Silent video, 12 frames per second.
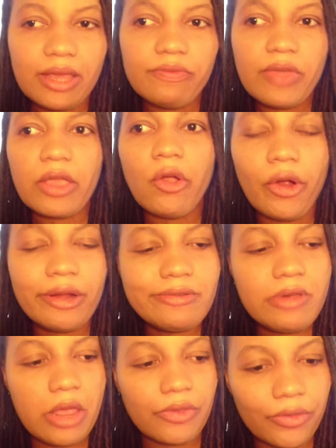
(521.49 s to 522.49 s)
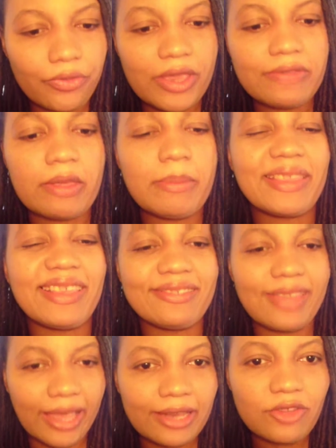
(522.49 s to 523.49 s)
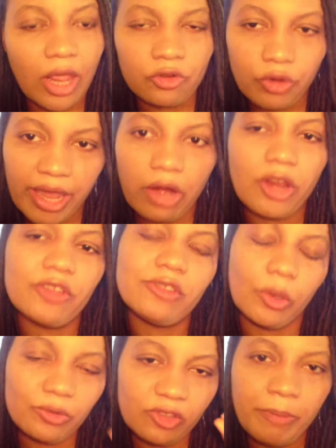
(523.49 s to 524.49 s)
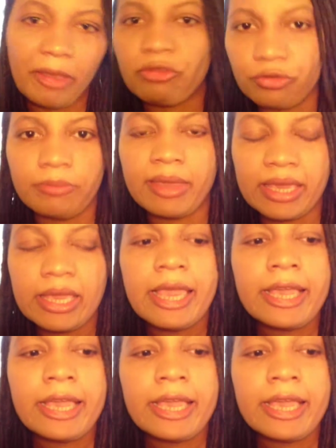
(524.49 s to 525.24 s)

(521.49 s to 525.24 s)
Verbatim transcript: They are another thing that make the second Doctor era so special to me,